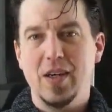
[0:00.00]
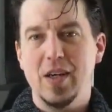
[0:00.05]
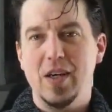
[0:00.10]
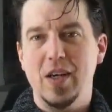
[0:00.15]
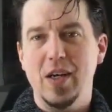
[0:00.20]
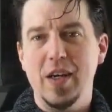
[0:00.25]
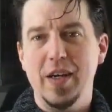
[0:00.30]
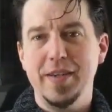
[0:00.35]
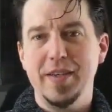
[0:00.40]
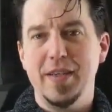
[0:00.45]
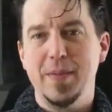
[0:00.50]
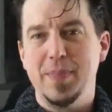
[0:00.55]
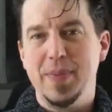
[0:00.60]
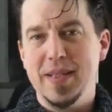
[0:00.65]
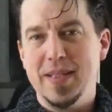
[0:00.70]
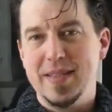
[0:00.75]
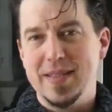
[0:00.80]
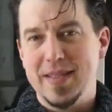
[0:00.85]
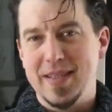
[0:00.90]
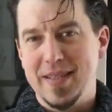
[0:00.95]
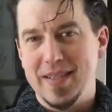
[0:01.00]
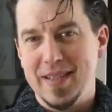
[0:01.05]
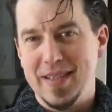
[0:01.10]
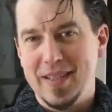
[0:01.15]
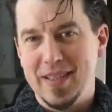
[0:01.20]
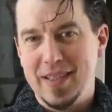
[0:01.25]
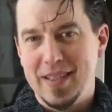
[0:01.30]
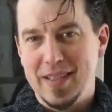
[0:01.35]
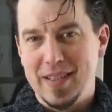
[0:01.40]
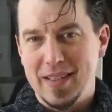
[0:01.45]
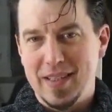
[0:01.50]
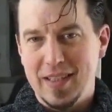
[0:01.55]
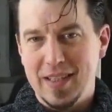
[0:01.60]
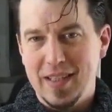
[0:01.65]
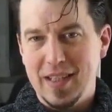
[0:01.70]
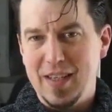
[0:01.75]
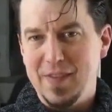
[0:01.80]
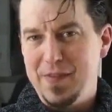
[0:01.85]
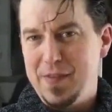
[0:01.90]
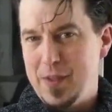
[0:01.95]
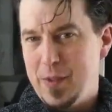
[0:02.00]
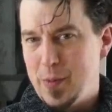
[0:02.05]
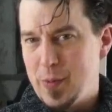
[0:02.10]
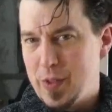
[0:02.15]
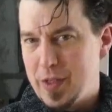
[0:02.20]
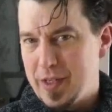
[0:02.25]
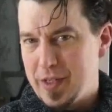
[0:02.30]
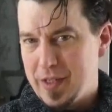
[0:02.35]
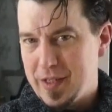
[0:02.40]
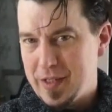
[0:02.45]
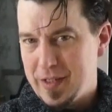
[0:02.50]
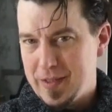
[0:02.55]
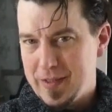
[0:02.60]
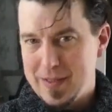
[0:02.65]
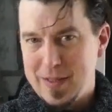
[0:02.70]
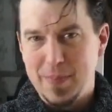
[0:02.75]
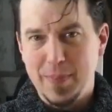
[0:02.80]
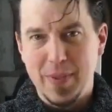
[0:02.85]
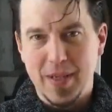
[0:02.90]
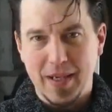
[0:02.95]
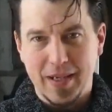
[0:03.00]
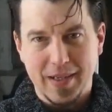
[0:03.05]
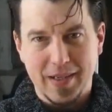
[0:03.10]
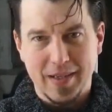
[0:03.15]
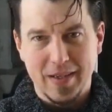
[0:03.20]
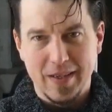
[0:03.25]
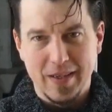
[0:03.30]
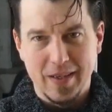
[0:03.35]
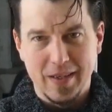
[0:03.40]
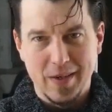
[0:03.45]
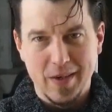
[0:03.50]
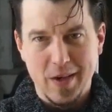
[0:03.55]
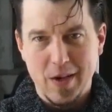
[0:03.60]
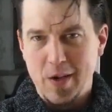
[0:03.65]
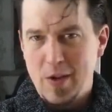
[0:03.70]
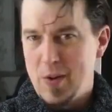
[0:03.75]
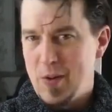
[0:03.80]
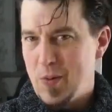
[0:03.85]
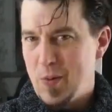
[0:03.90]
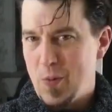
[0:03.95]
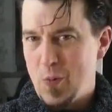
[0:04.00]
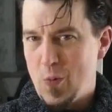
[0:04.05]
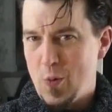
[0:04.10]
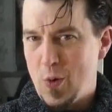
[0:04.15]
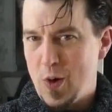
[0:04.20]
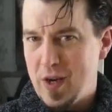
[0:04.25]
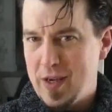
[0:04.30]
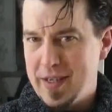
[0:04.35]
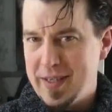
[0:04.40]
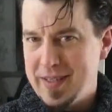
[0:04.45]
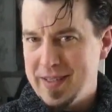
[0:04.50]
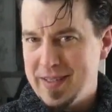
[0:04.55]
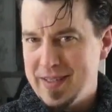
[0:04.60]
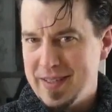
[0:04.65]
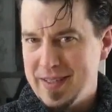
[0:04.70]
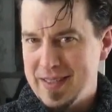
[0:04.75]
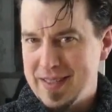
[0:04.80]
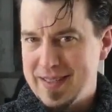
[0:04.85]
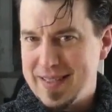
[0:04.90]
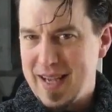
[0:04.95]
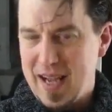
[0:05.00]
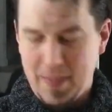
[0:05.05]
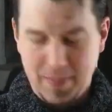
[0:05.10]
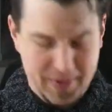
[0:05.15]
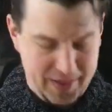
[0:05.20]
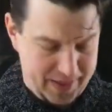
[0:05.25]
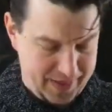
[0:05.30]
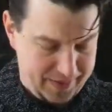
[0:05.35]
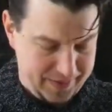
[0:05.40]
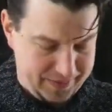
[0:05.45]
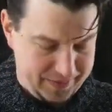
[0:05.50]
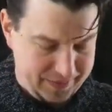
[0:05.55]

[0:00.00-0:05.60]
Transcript: On your pizza, if you were to pick one topping,